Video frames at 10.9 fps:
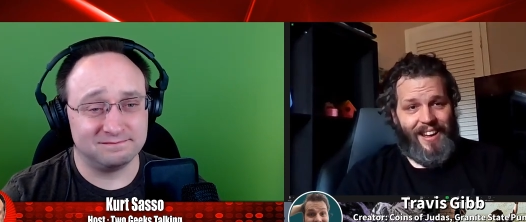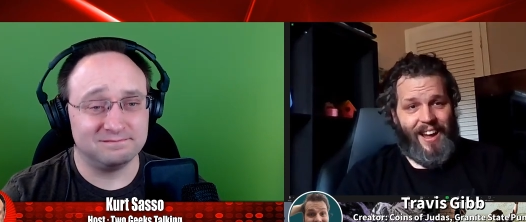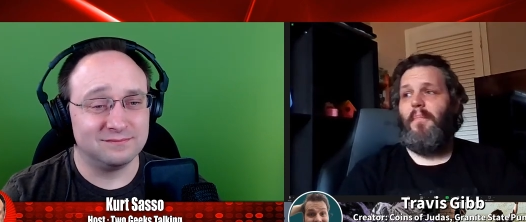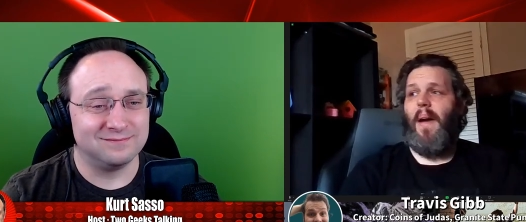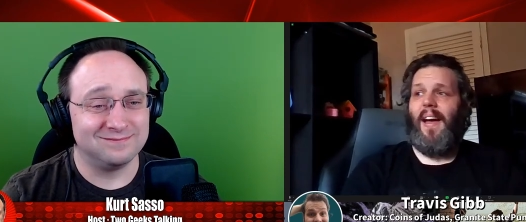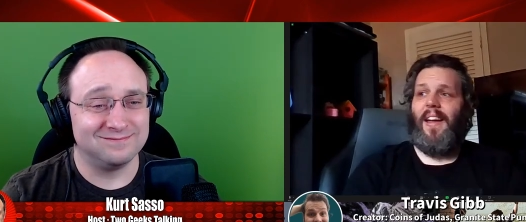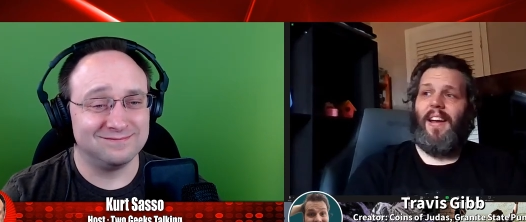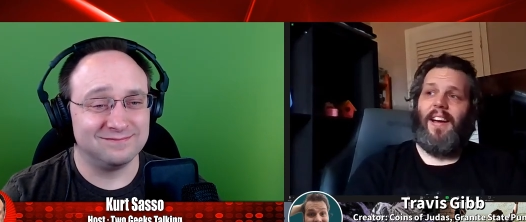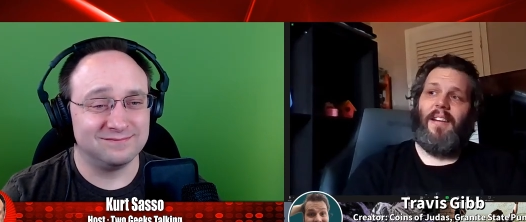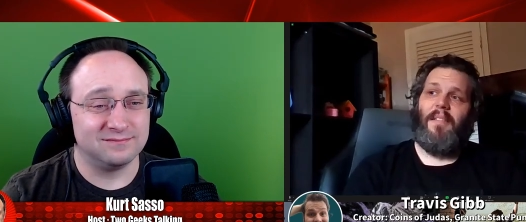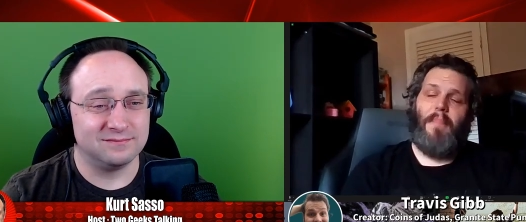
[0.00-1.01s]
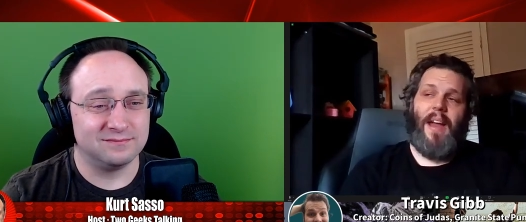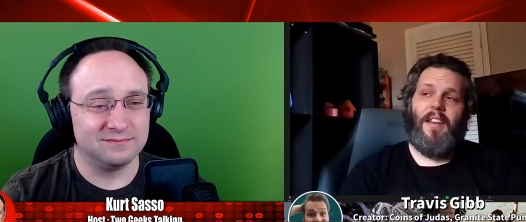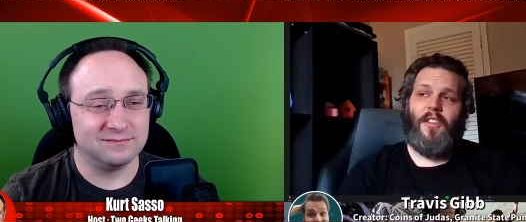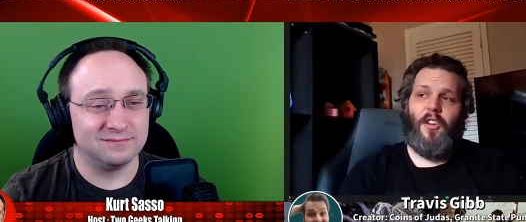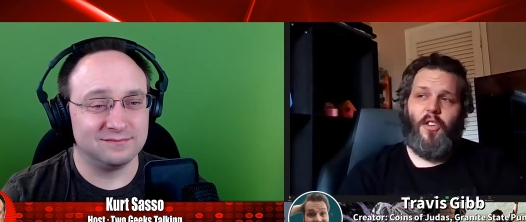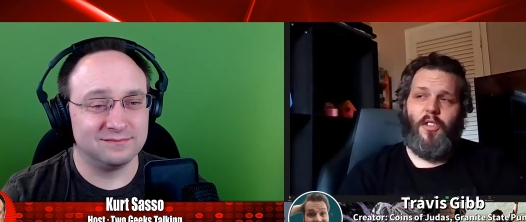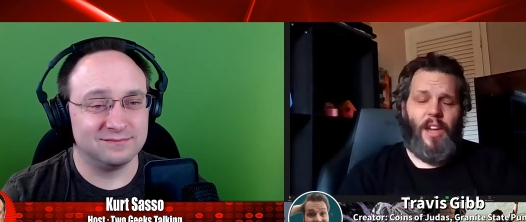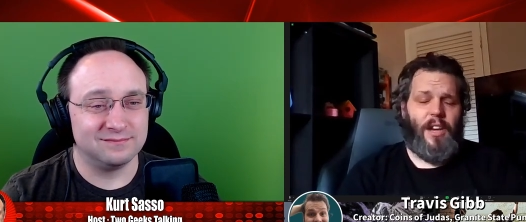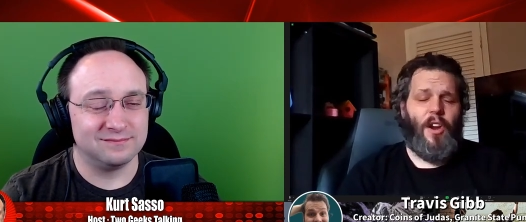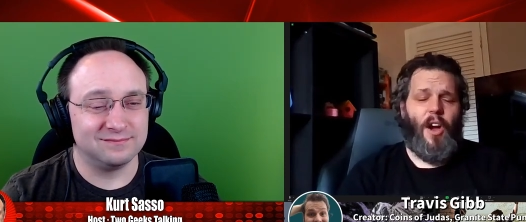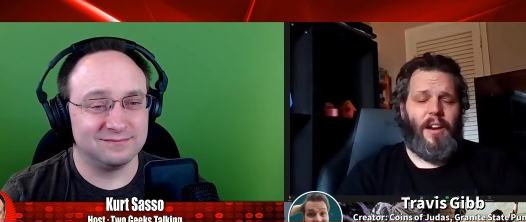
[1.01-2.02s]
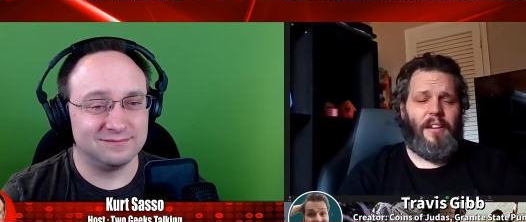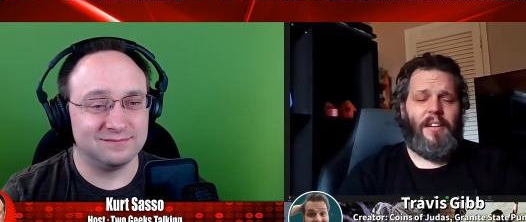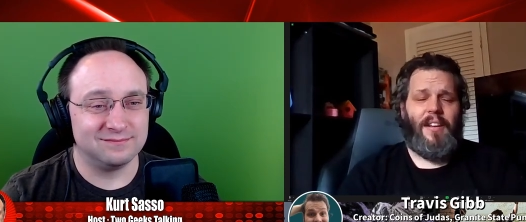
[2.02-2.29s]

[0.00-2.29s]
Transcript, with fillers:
Speaker 1: of bad uh, bad decisions. And not